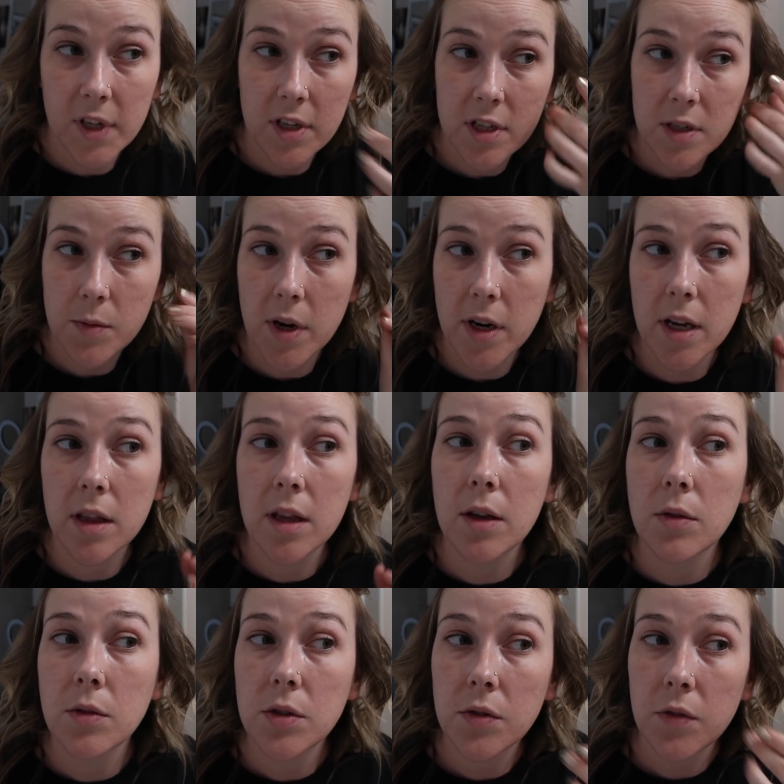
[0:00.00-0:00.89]
Just wanted
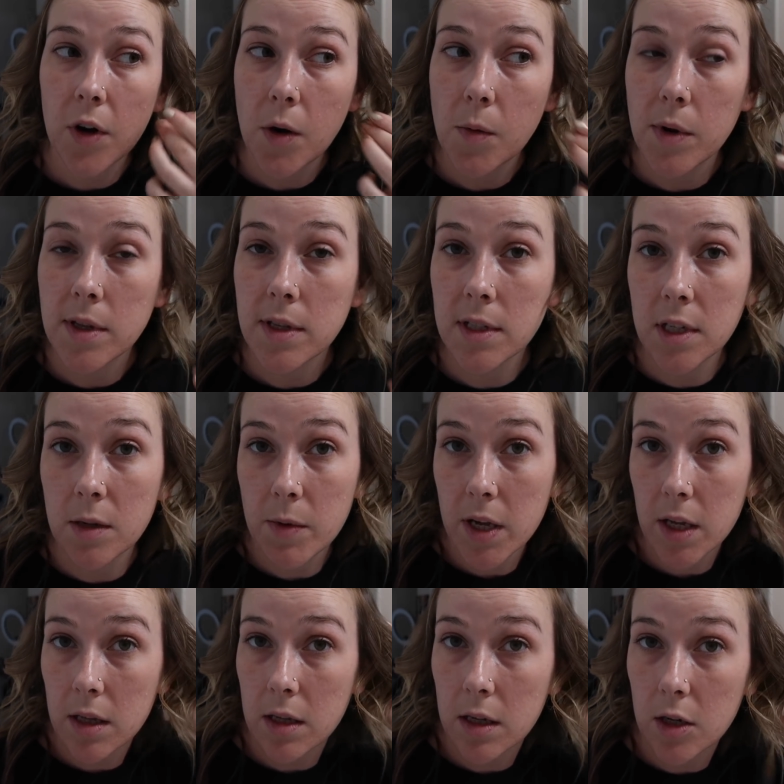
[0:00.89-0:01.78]
those front ones to
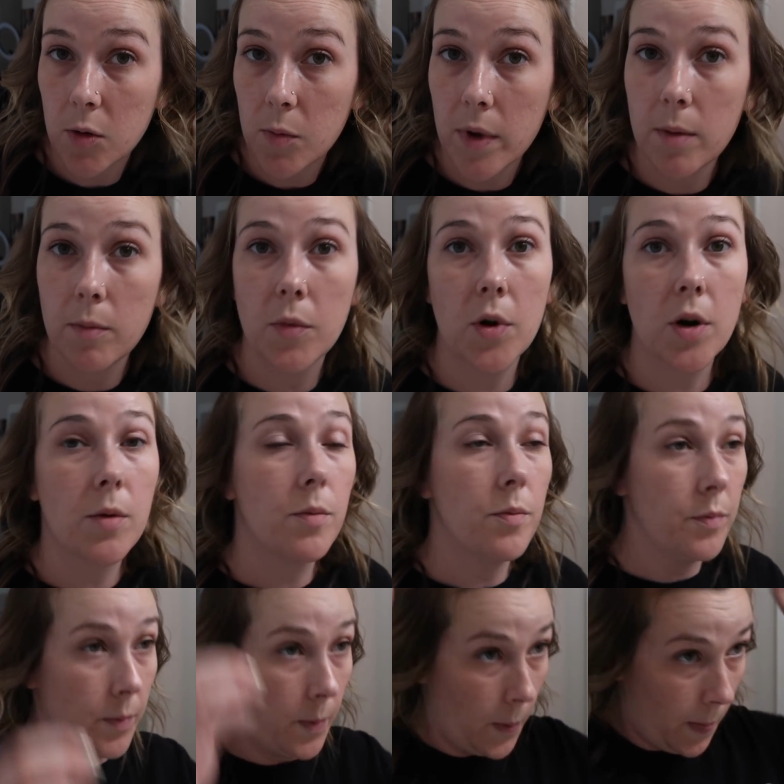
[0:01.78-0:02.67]
be a little bit more
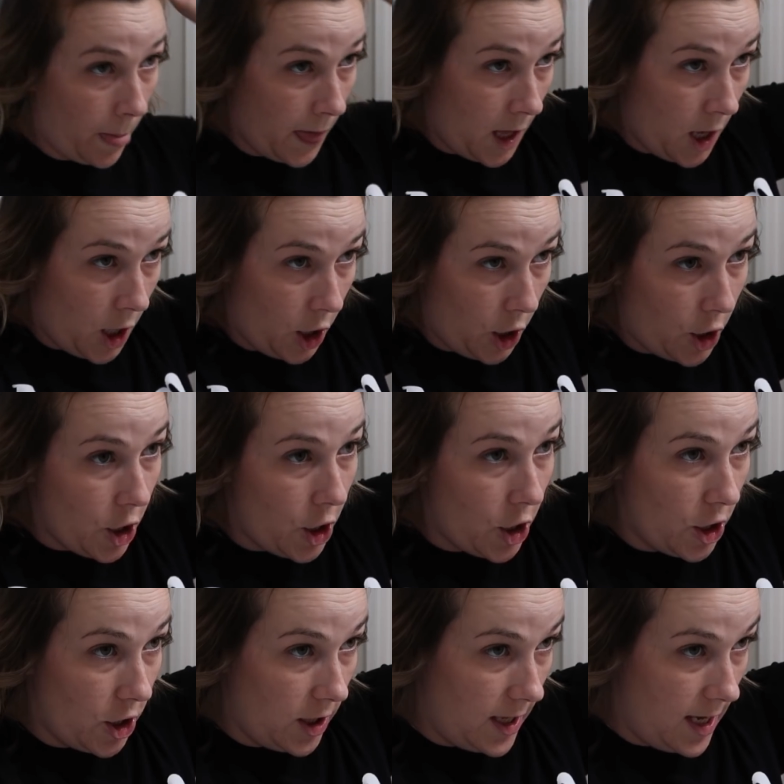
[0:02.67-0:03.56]

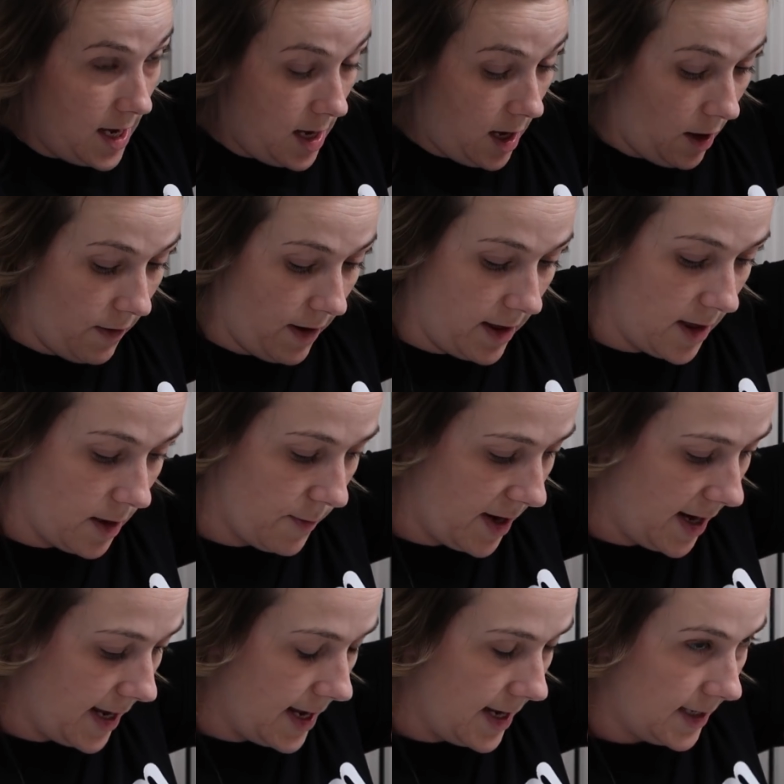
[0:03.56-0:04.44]
curly. All right, then
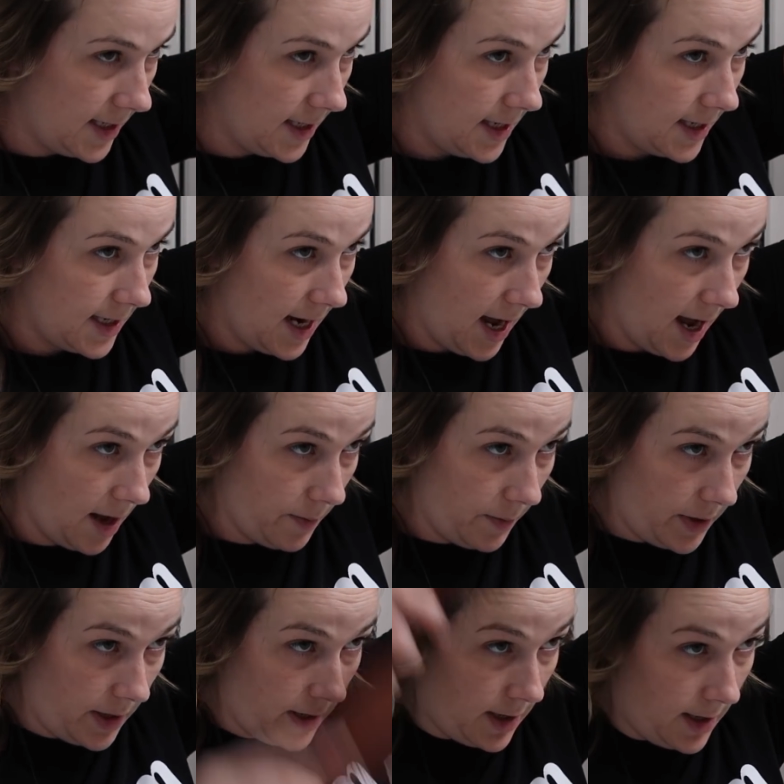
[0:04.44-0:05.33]
when I get to the
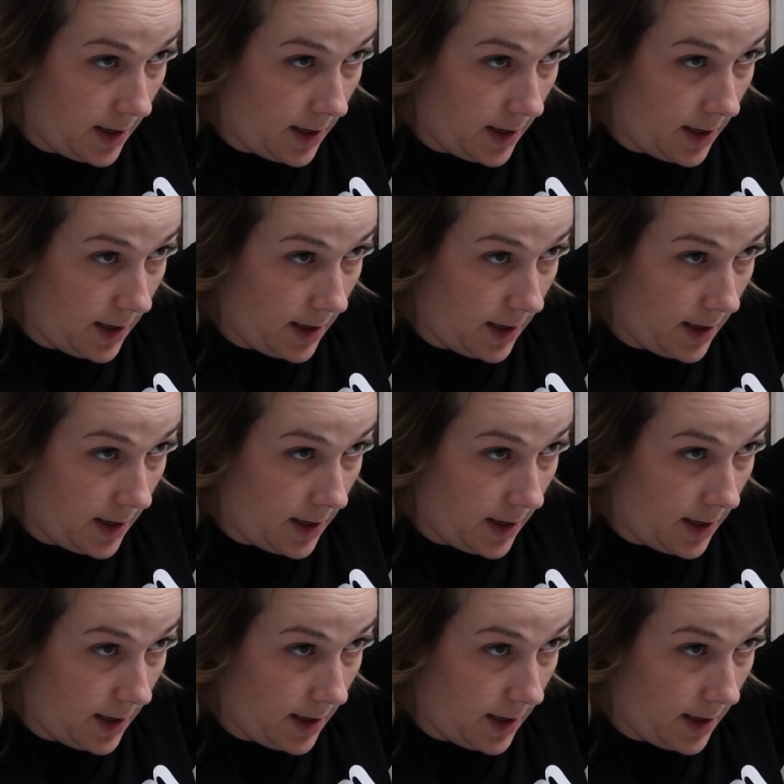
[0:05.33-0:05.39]
top,